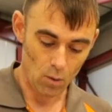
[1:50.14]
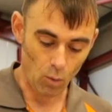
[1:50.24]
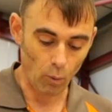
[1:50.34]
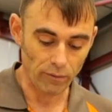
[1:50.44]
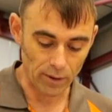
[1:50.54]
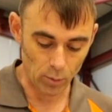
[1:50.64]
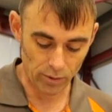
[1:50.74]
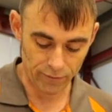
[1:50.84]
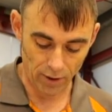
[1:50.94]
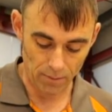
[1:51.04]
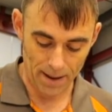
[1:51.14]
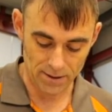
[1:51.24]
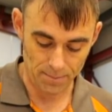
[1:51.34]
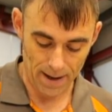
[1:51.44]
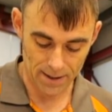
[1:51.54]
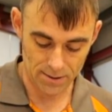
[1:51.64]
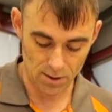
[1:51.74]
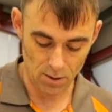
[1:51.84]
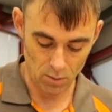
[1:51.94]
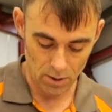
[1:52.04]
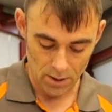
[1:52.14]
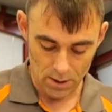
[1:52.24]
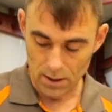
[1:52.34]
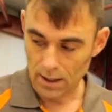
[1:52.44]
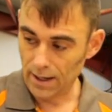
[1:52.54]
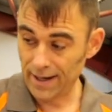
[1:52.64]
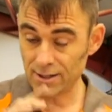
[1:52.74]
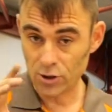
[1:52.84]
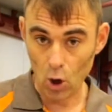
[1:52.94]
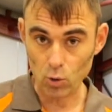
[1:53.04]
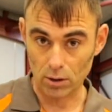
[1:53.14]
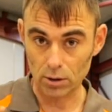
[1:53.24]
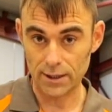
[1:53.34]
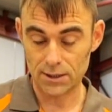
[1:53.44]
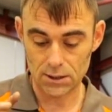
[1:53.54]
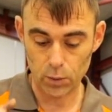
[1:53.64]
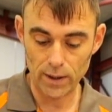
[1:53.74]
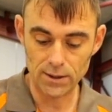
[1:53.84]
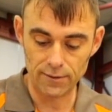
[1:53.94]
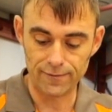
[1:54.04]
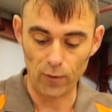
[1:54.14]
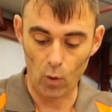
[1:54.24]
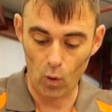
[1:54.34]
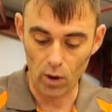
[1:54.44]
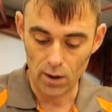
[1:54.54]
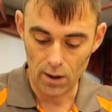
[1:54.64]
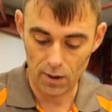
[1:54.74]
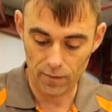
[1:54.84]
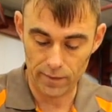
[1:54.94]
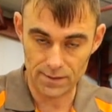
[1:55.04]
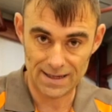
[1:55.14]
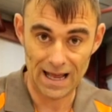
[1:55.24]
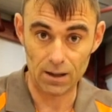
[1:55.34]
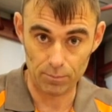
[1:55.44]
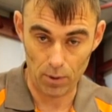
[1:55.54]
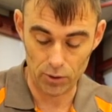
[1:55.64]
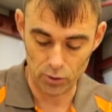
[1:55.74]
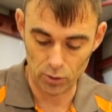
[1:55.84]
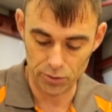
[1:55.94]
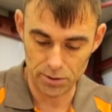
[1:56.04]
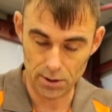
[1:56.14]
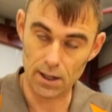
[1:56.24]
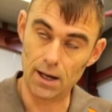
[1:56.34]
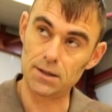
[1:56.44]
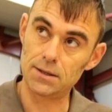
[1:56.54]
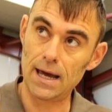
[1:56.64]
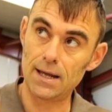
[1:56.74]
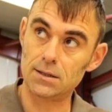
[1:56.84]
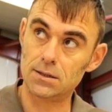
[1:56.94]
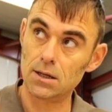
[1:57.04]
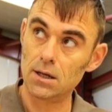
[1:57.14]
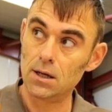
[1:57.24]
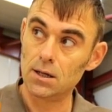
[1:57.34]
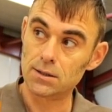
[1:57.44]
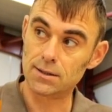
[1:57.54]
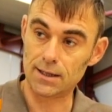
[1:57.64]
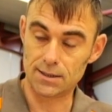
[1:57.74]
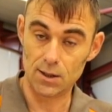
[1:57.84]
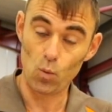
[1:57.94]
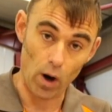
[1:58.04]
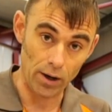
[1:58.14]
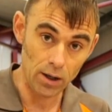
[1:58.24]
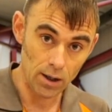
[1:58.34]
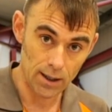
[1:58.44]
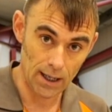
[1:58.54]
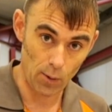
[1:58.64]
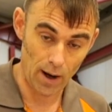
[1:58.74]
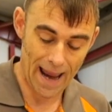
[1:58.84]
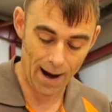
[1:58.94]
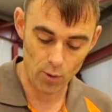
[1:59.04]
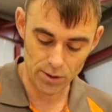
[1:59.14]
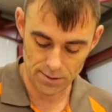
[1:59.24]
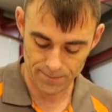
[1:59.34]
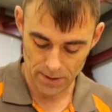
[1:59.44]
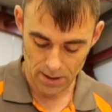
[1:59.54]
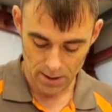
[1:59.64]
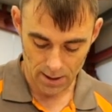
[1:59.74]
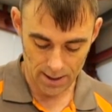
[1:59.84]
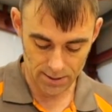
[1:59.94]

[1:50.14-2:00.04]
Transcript: what we've done with the front battery pack. So uh, in total, there's 24 of these CALB modules, and that's 61 kilowatt hours. Uh,